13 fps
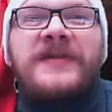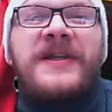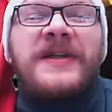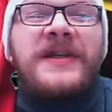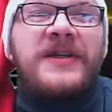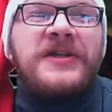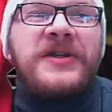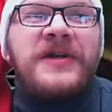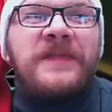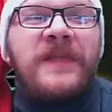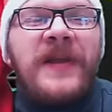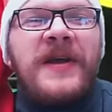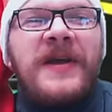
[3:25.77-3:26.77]
the degen.
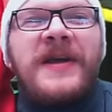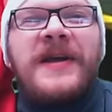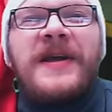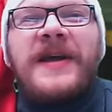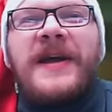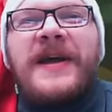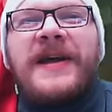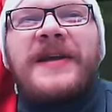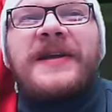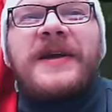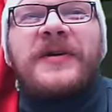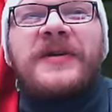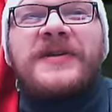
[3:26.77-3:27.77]

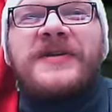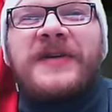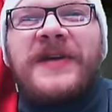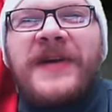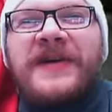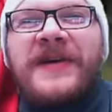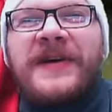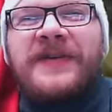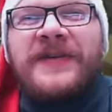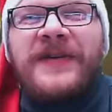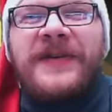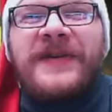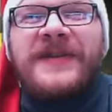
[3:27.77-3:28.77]
And I also gave her a
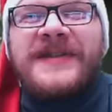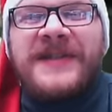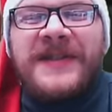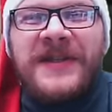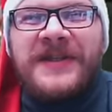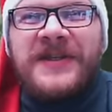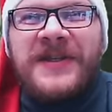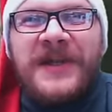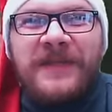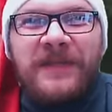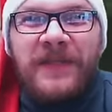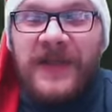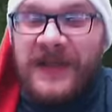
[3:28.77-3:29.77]
full-on synergy
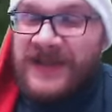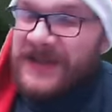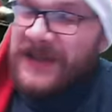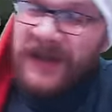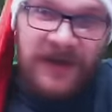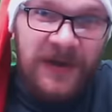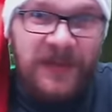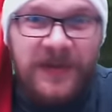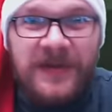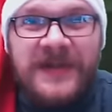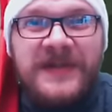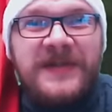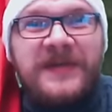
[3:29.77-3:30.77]
team. Still no
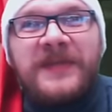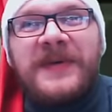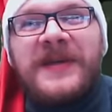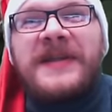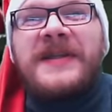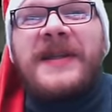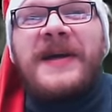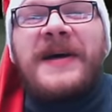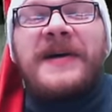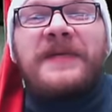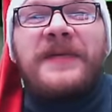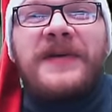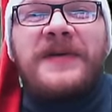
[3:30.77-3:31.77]
boosts, but
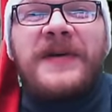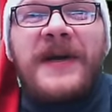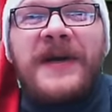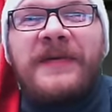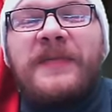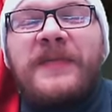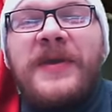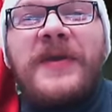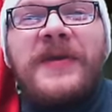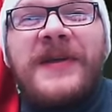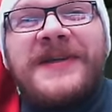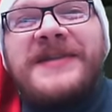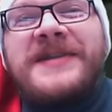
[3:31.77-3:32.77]
uh, we do have a
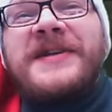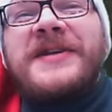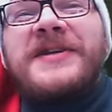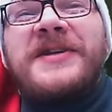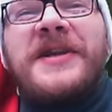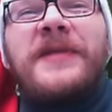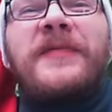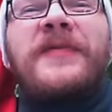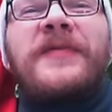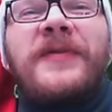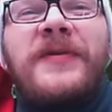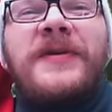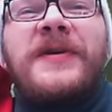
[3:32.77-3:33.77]
mutant synergy team
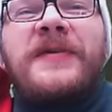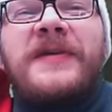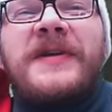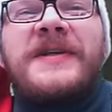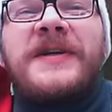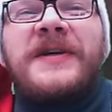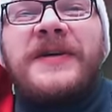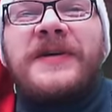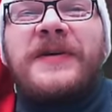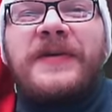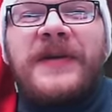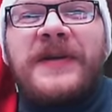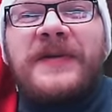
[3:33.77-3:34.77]
to increase her
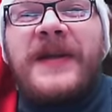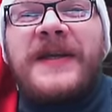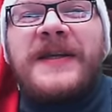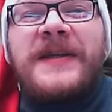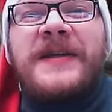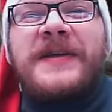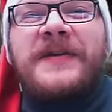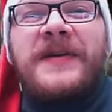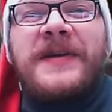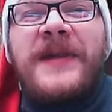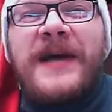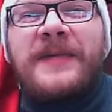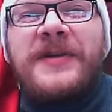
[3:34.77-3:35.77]
crit rating and
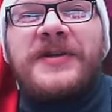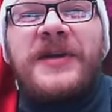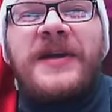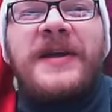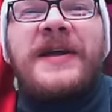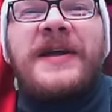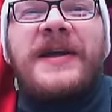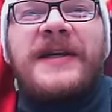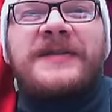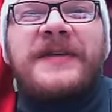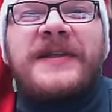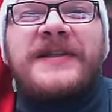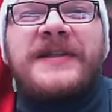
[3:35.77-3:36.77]
crit damage.
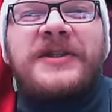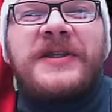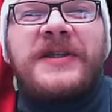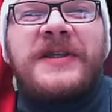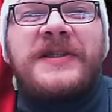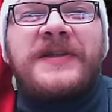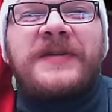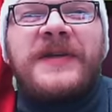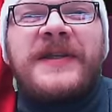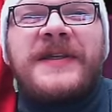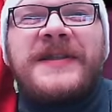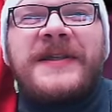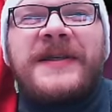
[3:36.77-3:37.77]
As you can see, she is
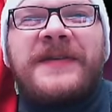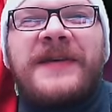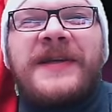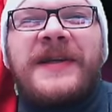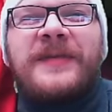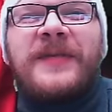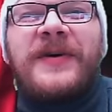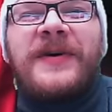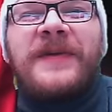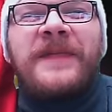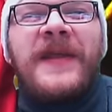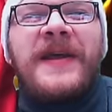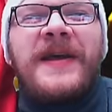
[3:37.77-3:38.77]
critting significantly
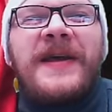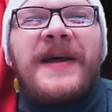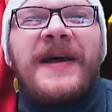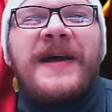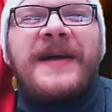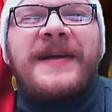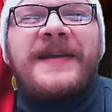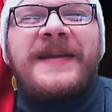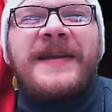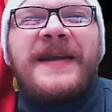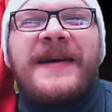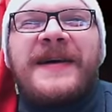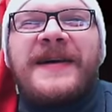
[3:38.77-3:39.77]
more. And
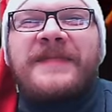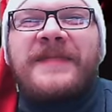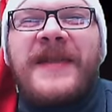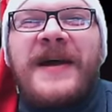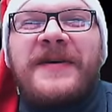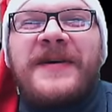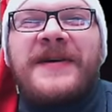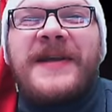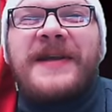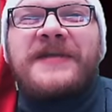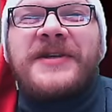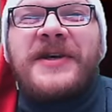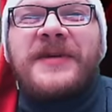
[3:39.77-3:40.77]
uh, now her
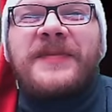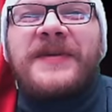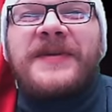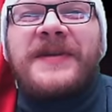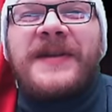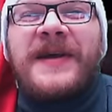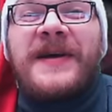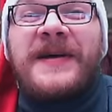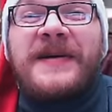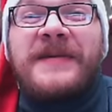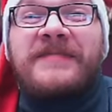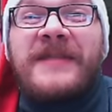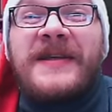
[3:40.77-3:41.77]
damage output
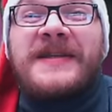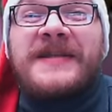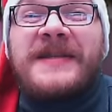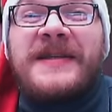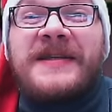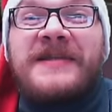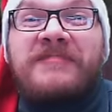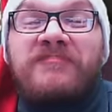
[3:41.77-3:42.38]
uh, is is